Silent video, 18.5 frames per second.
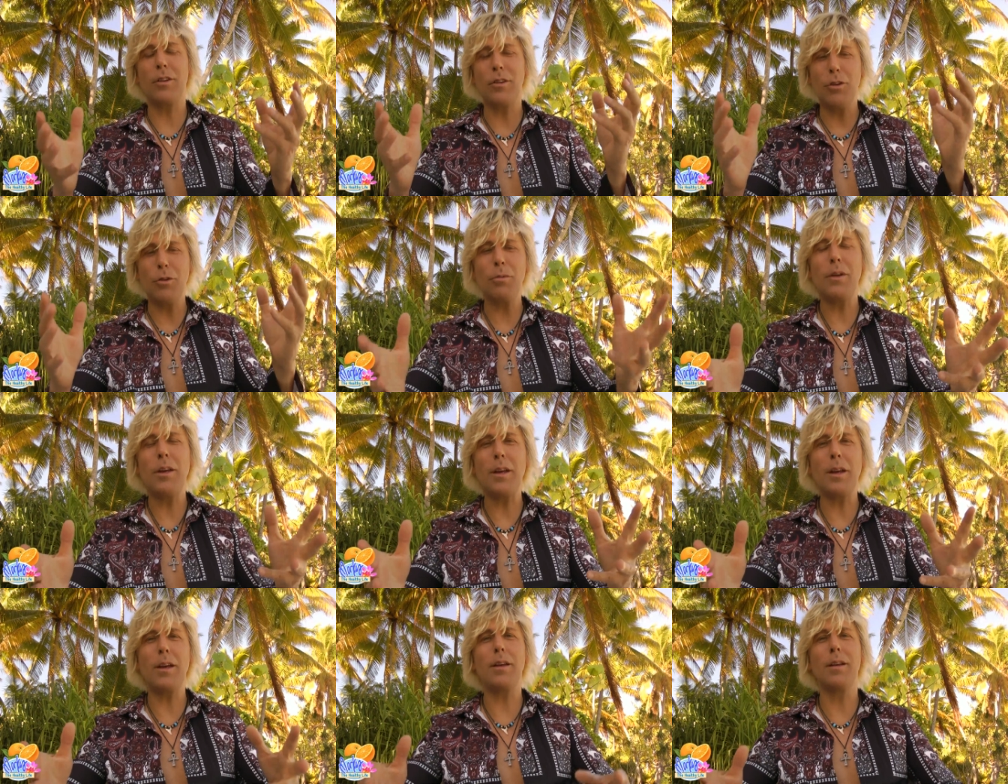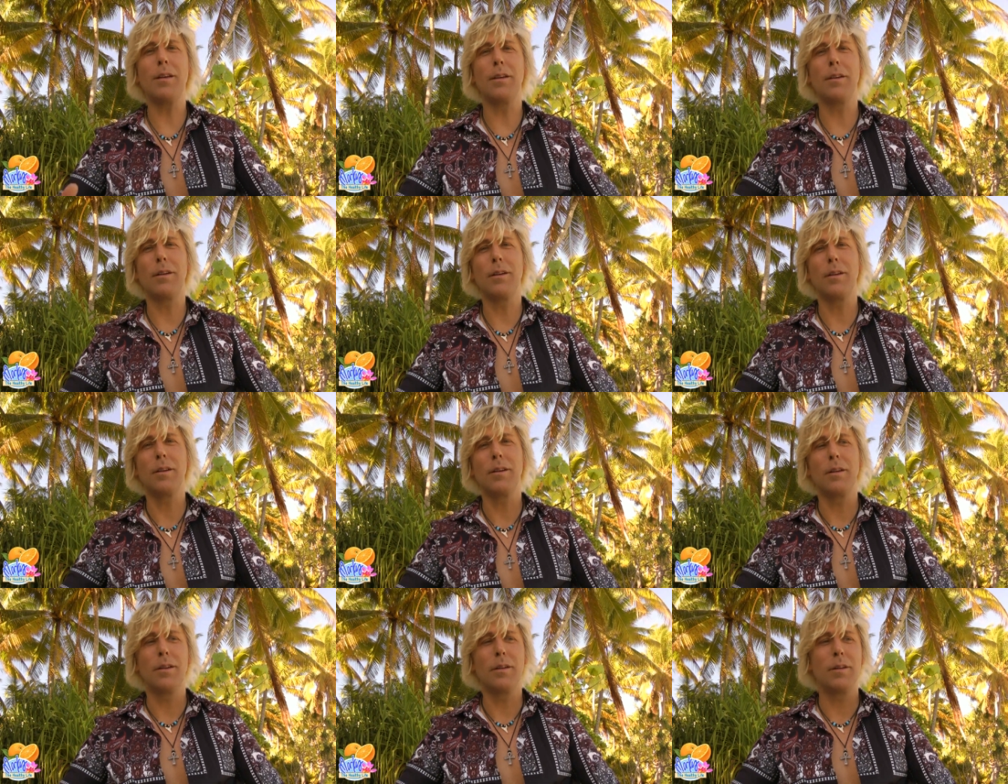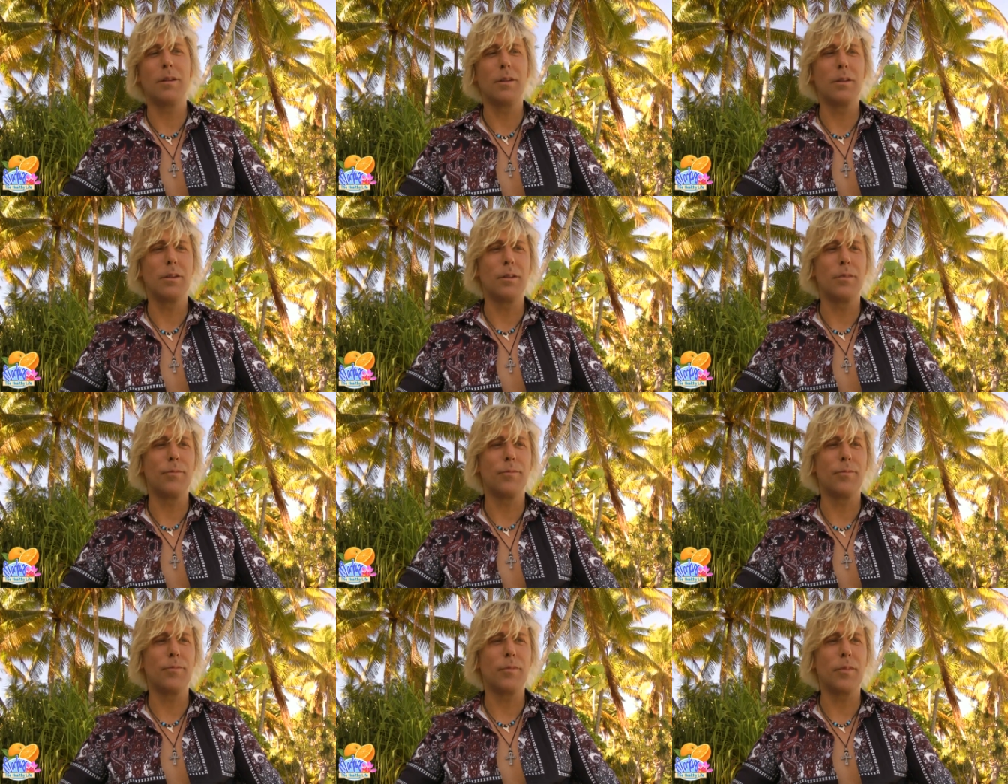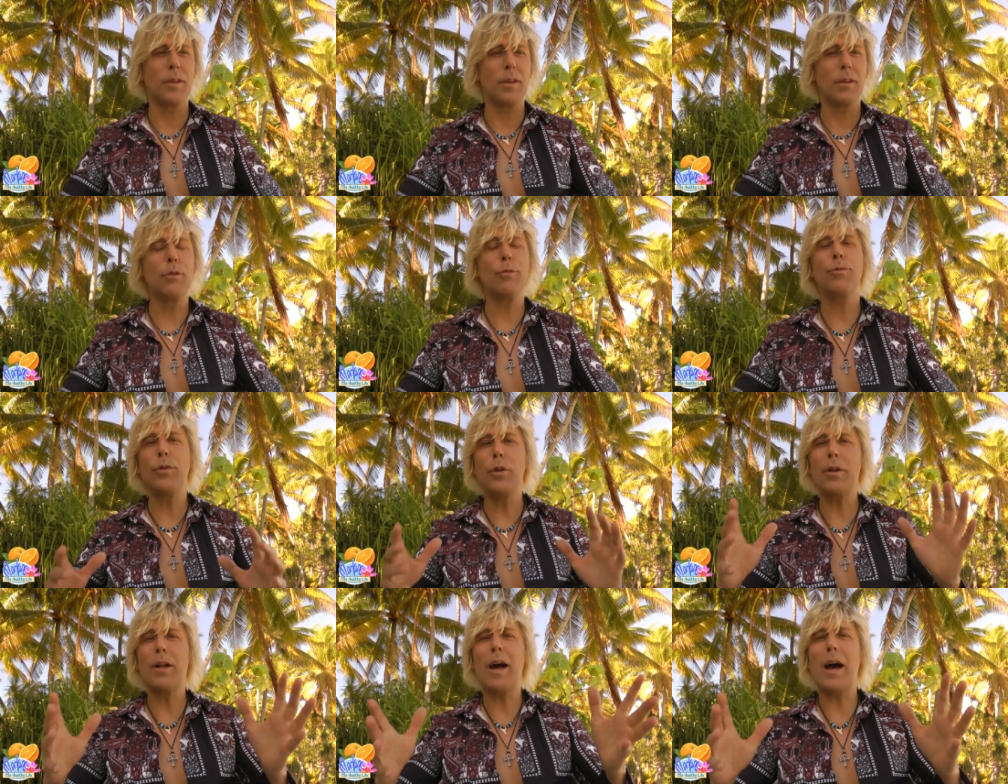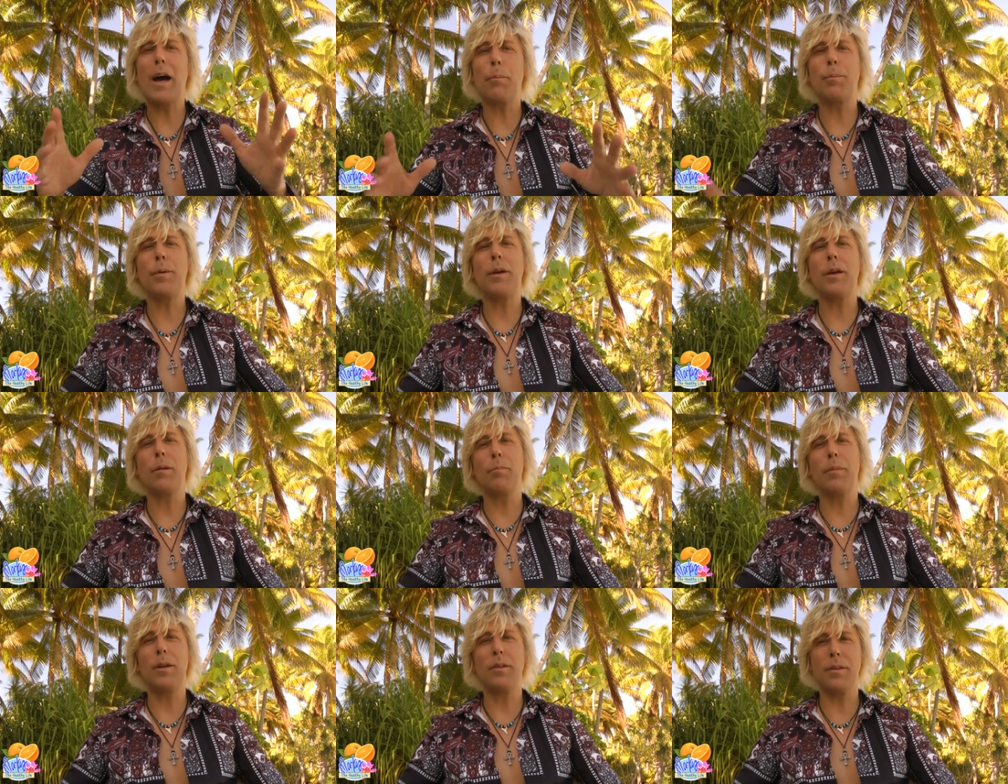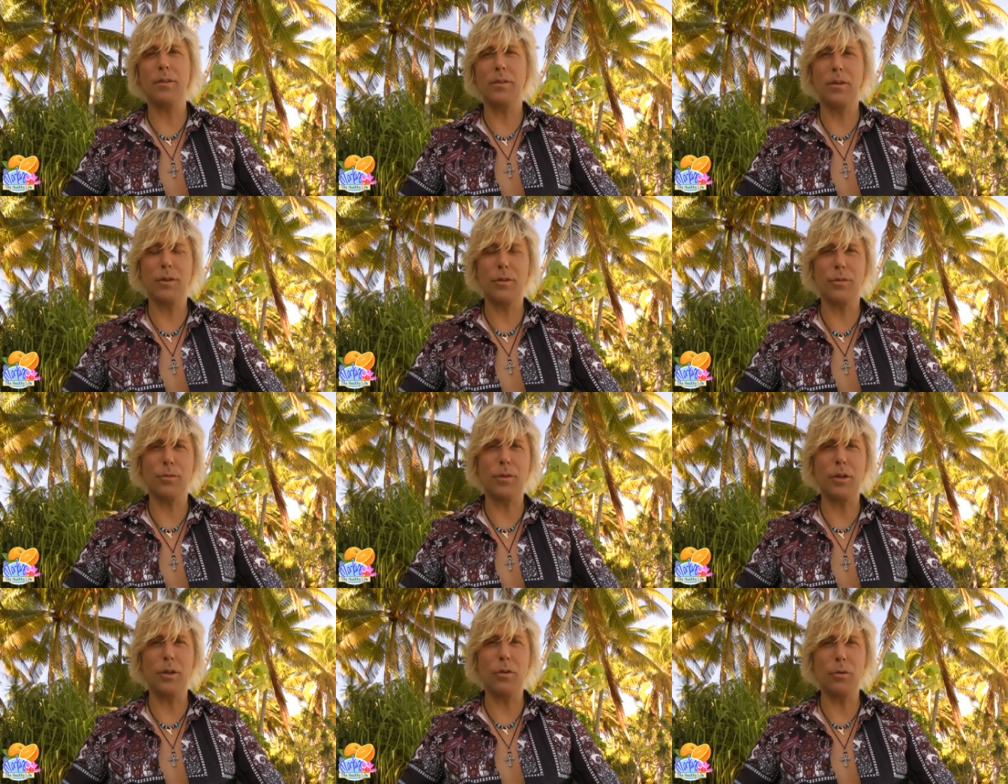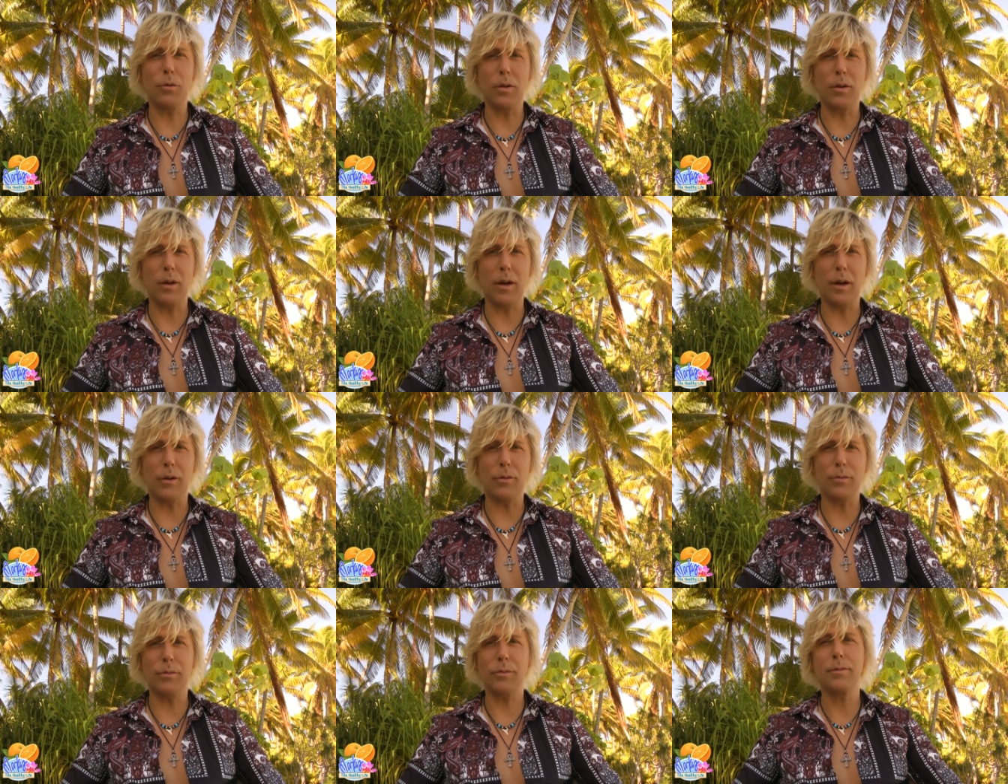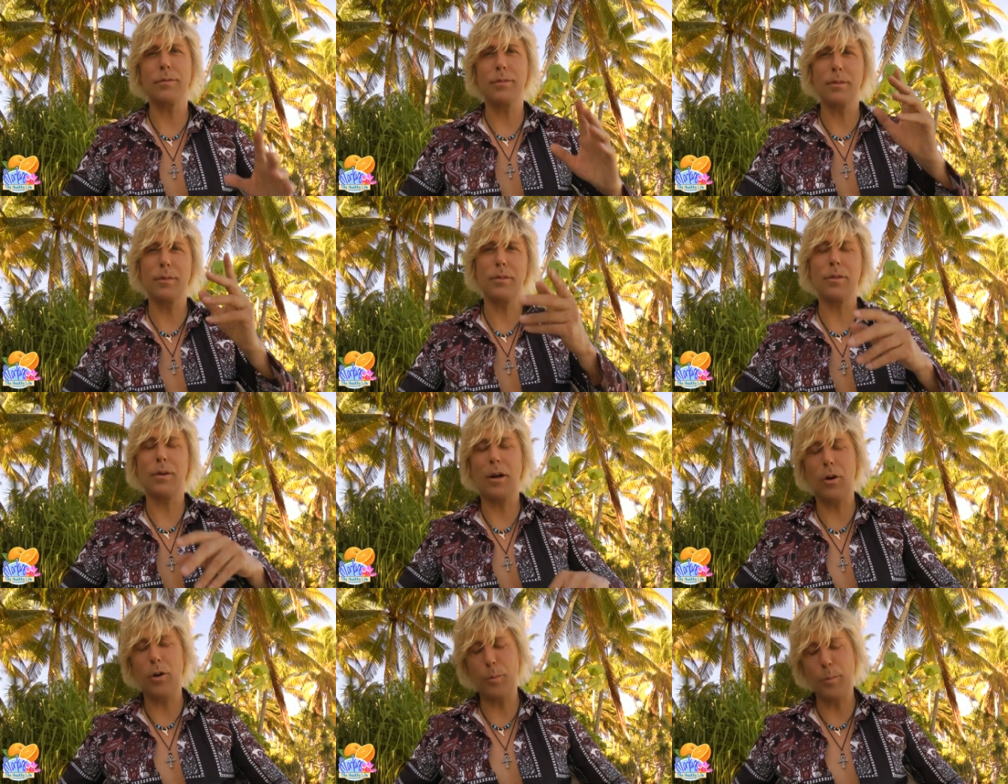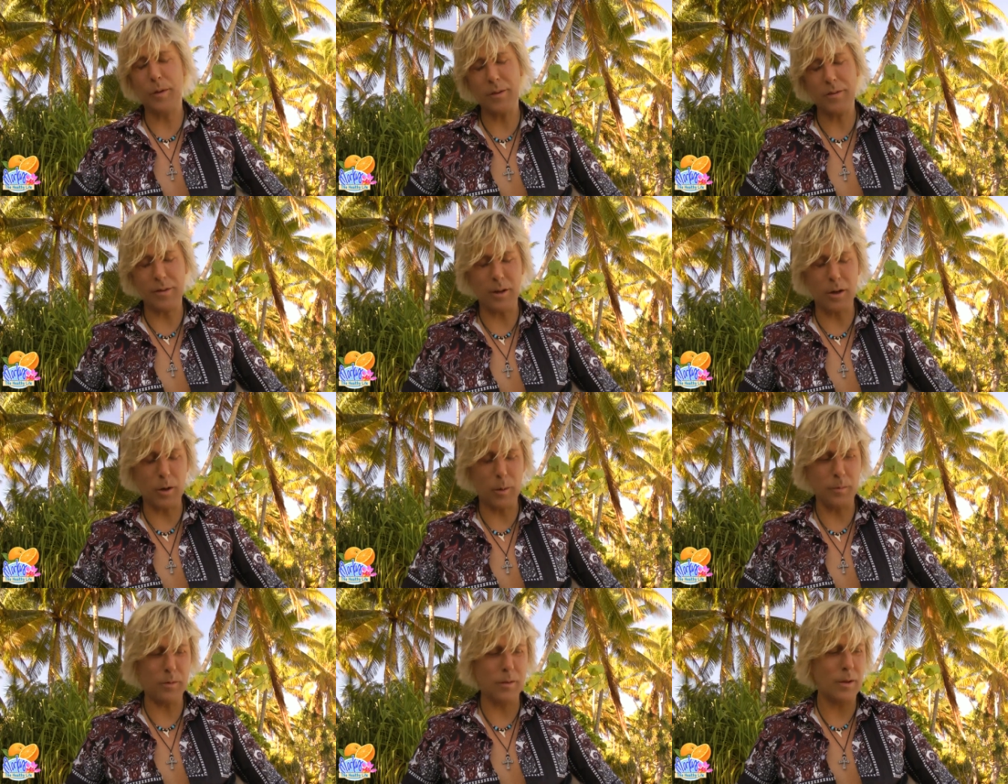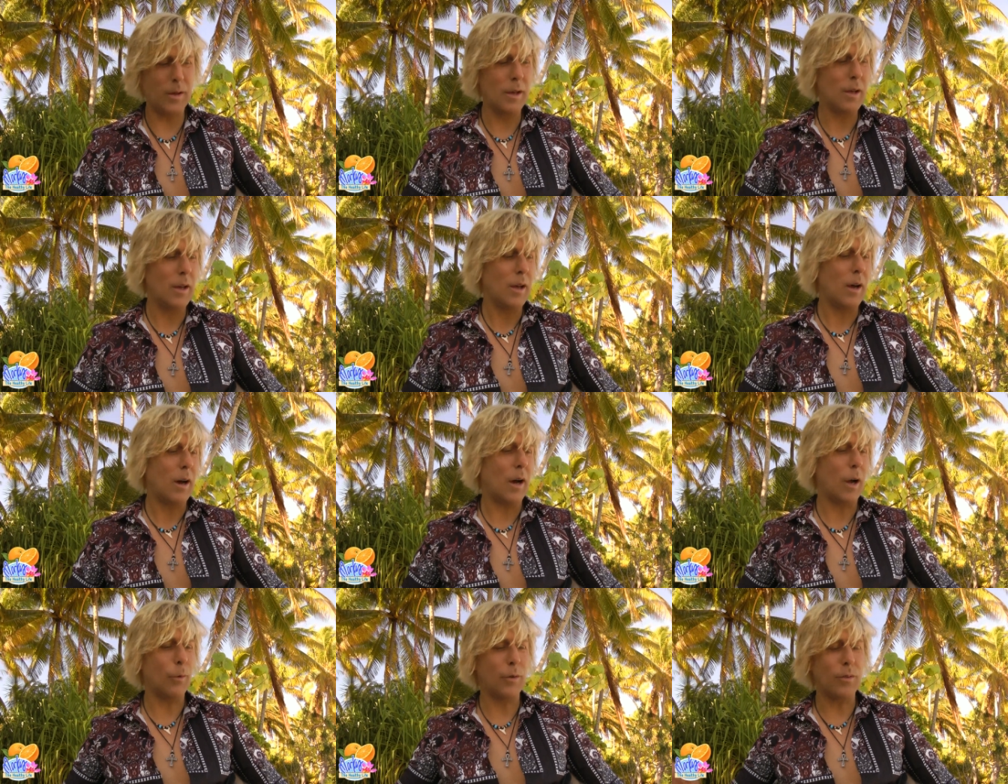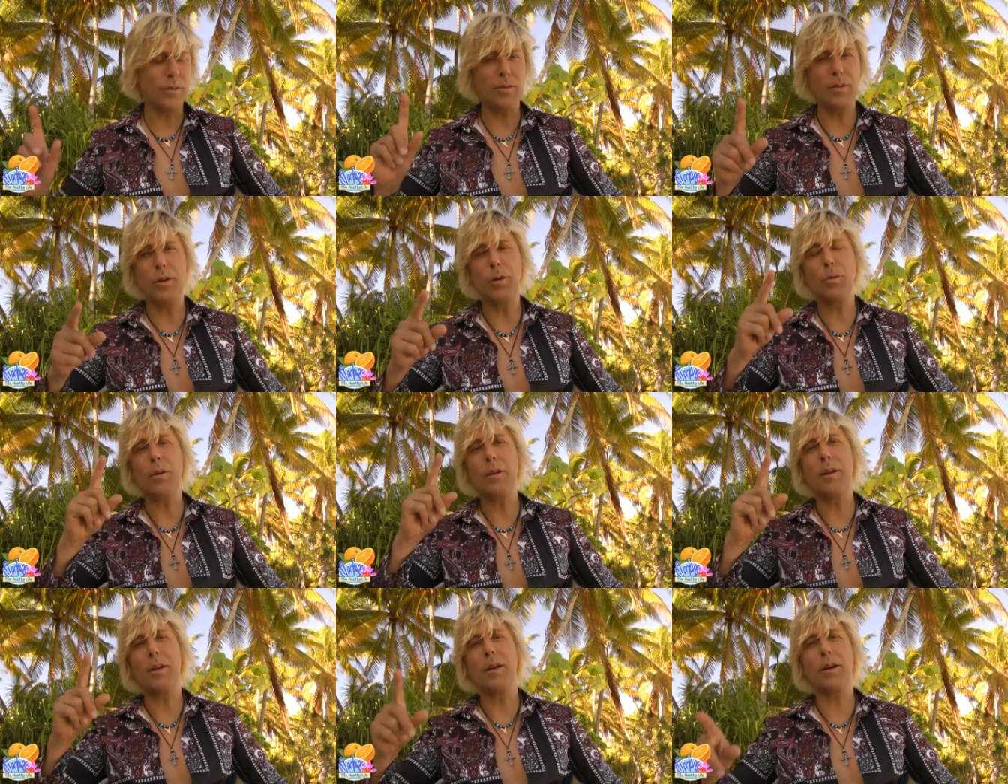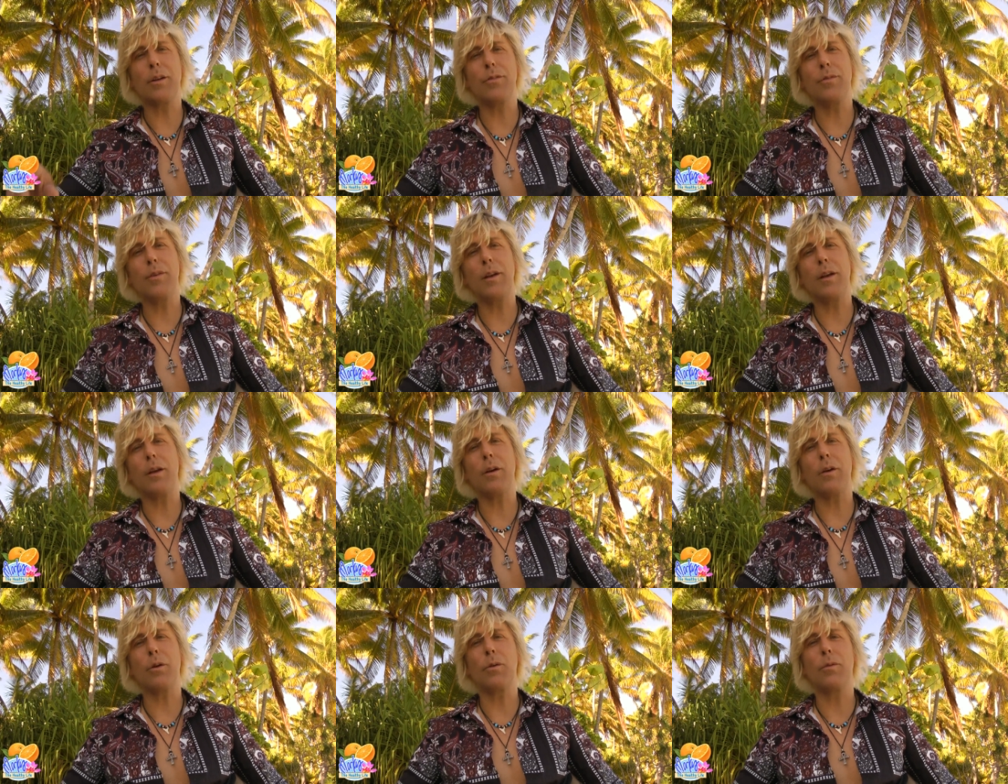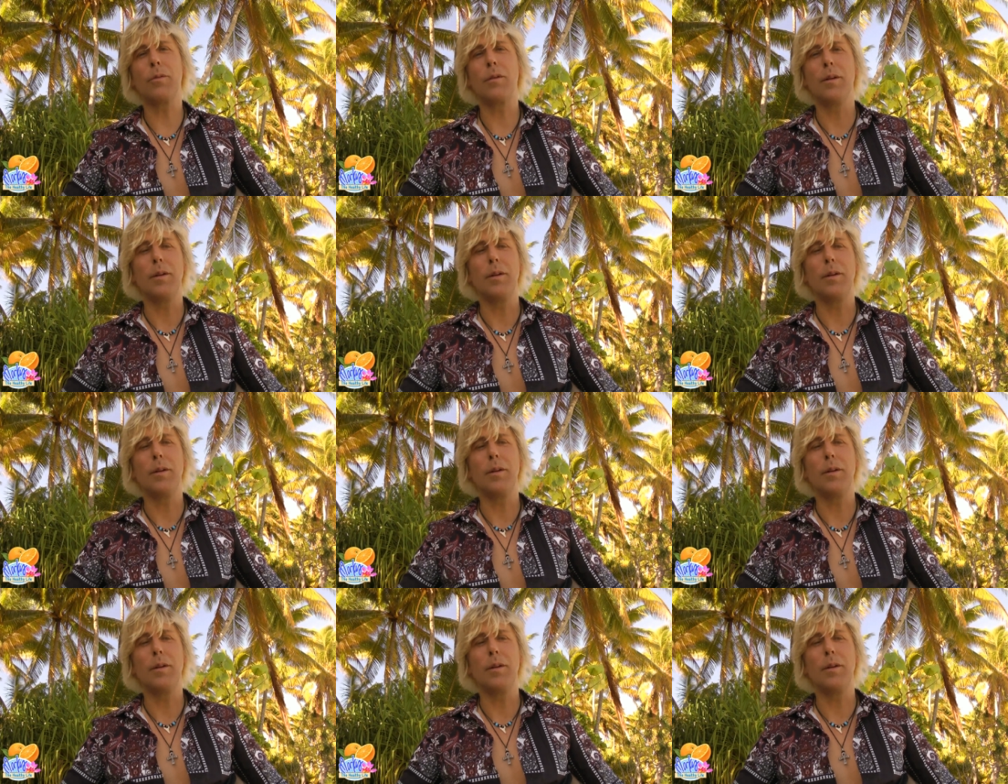that you need to feel happy and be successful in your life. So I hope this helped. I will see you in the next video.